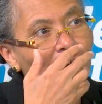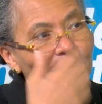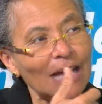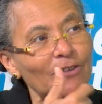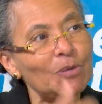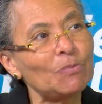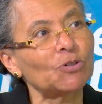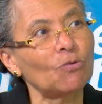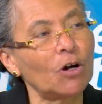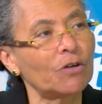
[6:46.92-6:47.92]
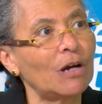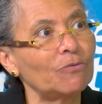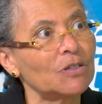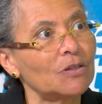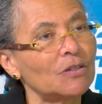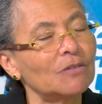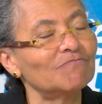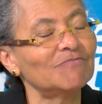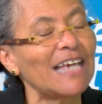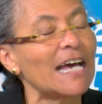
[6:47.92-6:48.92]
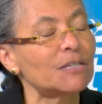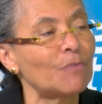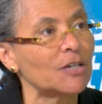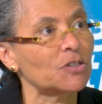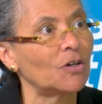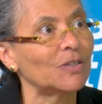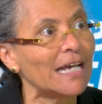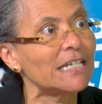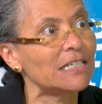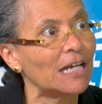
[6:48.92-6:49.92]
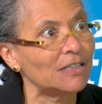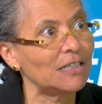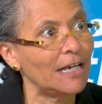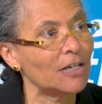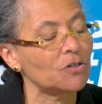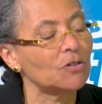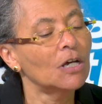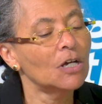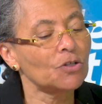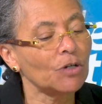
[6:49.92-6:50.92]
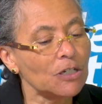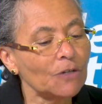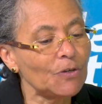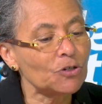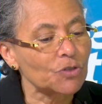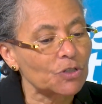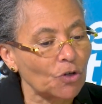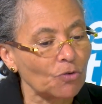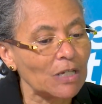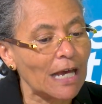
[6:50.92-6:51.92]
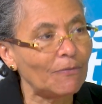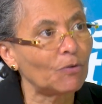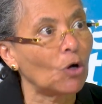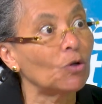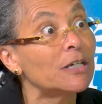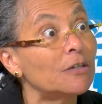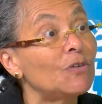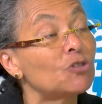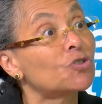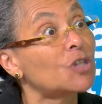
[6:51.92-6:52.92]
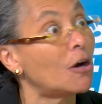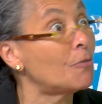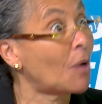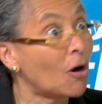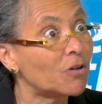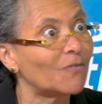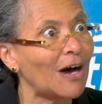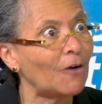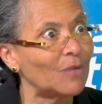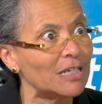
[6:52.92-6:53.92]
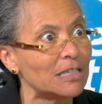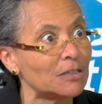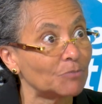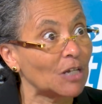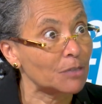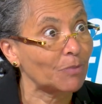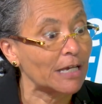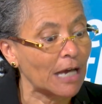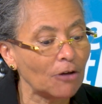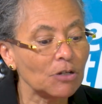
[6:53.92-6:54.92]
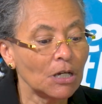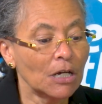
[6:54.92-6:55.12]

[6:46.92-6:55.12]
a lot of people to walk around with gas masks on. That is not the answer. So individuals certainly have a role. Individuals are part of how racism does play out.